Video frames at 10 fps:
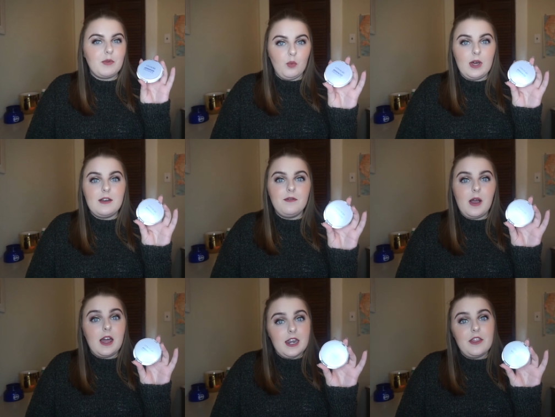
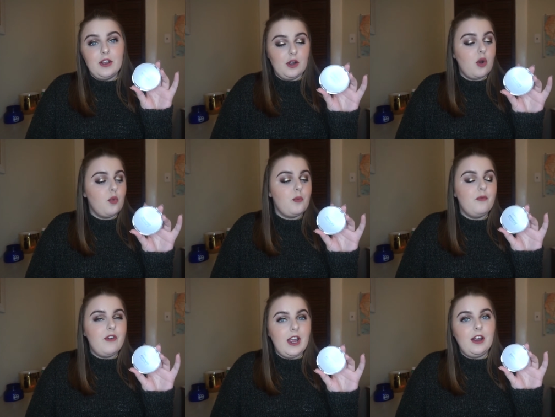another
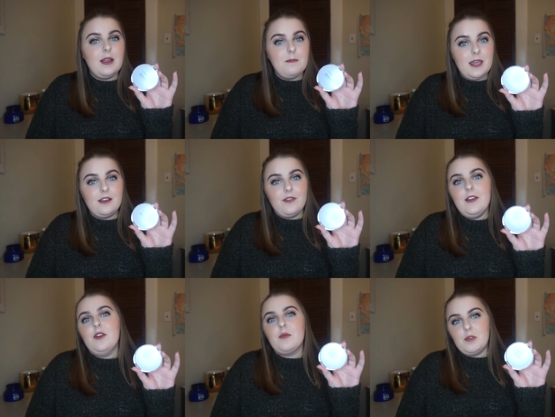very big
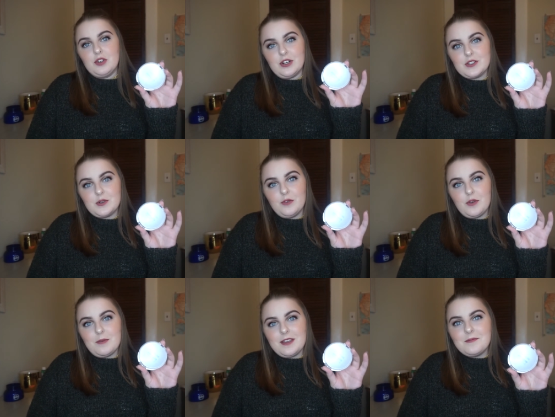favorite from the drugstore
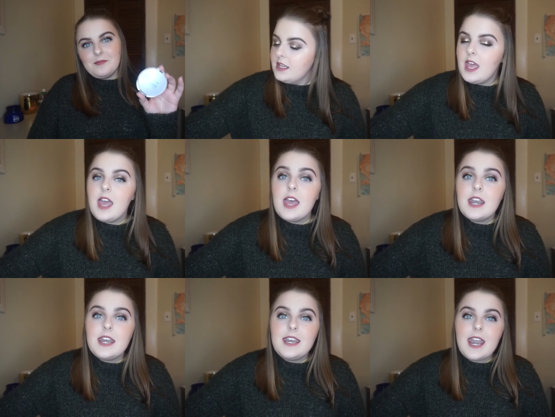for me.
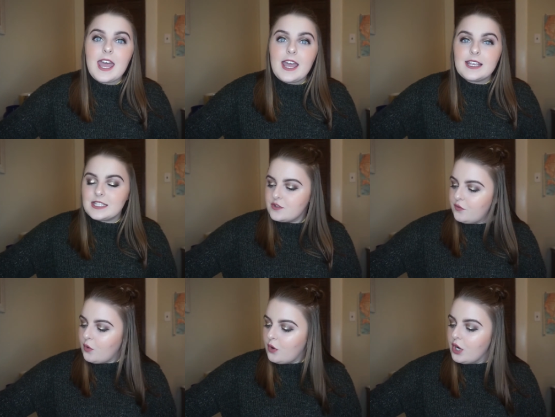Next,
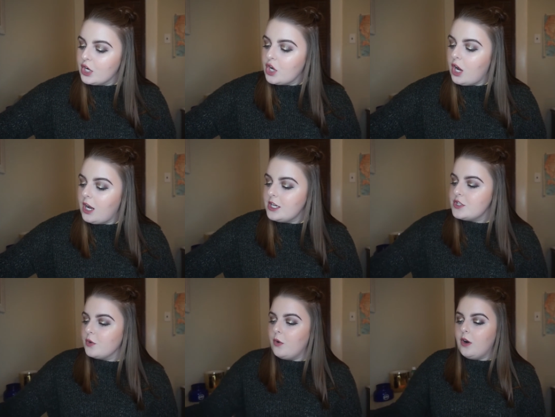for
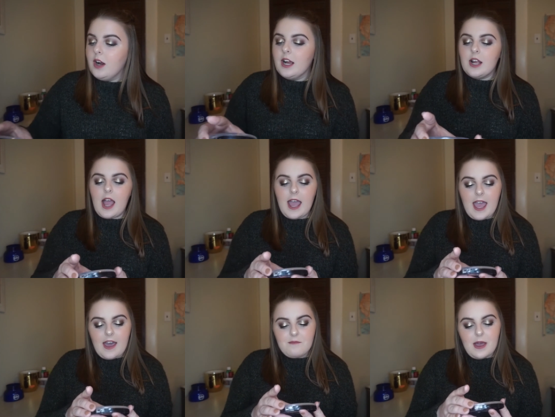contour, I
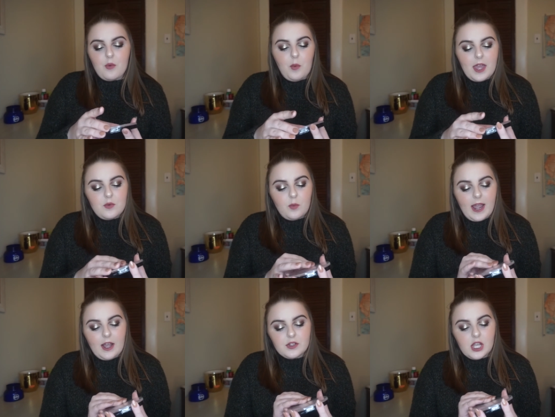have my Wet n
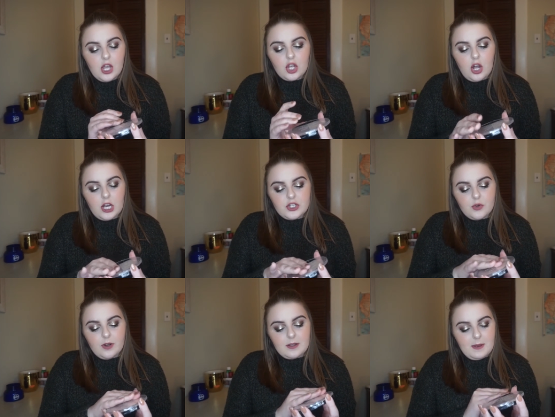Wild
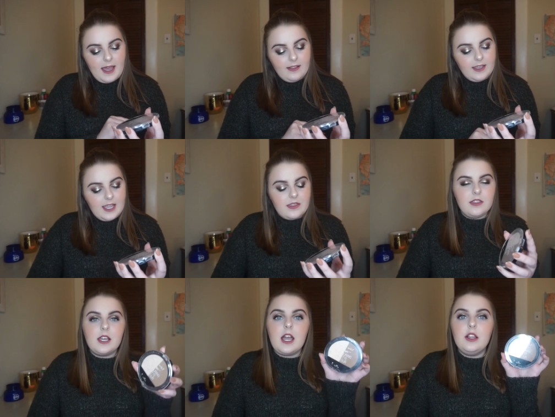contouring palette in
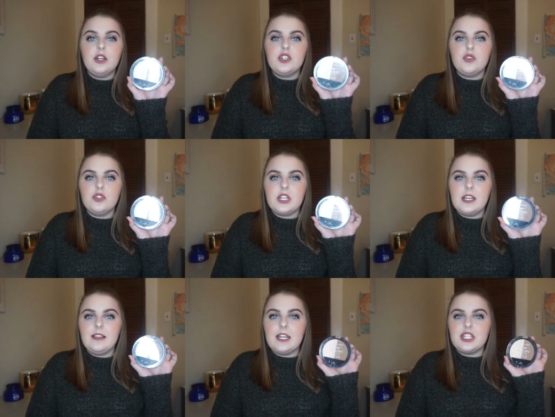the color Dulce
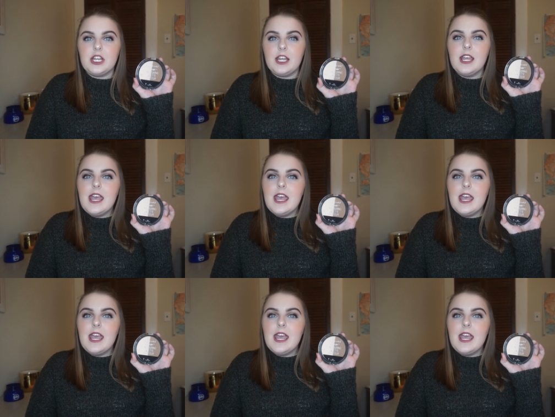de Leche,